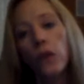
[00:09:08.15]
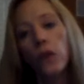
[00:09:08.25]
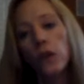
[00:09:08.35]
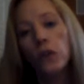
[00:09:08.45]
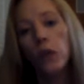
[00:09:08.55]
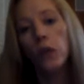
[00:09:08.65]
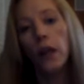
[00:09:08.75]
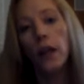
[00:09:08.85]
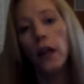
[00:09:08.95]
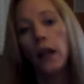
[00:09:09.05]
The first
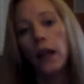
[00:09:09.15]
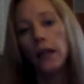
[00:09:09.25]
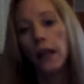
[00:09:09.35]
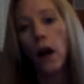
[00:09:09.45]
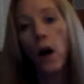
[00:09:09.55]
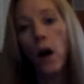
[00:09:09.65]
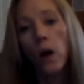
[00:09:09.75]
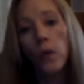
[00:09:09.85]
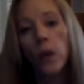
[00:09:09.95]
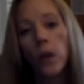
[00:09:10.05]
one is that
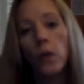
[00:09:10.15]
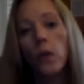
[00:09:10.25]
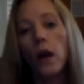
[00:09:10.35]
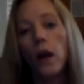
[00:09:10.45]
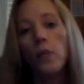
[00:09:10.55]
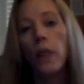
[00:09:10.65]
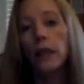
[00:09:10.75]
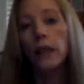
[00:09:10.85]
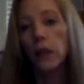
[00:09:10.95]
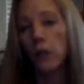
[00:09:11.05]
all people
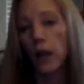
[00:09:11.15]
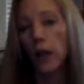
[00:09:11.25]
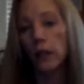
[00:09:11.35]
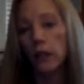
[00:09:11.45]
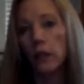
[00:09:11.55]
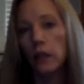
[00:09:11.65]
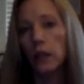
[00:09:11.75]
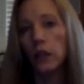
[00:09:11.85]
want basic rights,